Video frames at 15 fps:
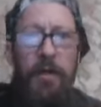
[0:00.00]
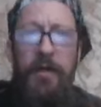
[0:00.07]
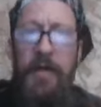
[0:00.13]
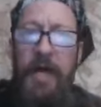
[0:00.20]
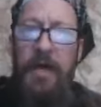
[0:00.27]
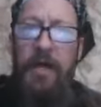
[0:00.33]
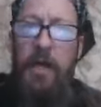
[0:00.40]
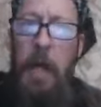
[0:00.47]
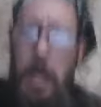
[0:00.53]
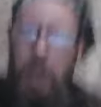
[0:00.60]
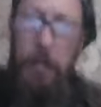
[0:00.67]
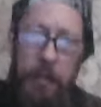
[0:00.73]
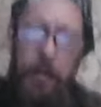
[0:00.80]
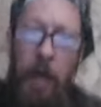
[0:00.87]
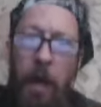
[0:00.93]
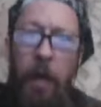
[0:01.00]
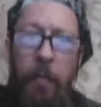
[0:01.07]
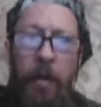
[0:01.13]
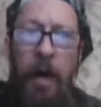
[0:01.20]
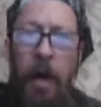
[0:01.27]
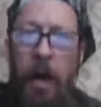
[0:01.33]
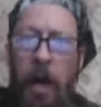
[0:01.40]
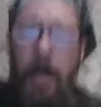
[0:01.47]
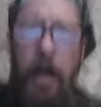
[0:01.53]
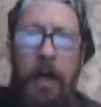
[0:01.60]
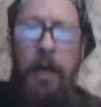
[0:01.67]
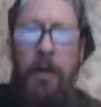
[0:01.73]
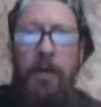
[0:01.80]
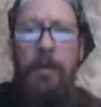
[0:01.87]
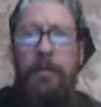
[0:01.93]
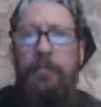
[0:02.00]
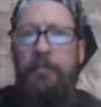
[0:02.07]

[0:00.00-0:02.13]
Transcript: Where did that come from, huh?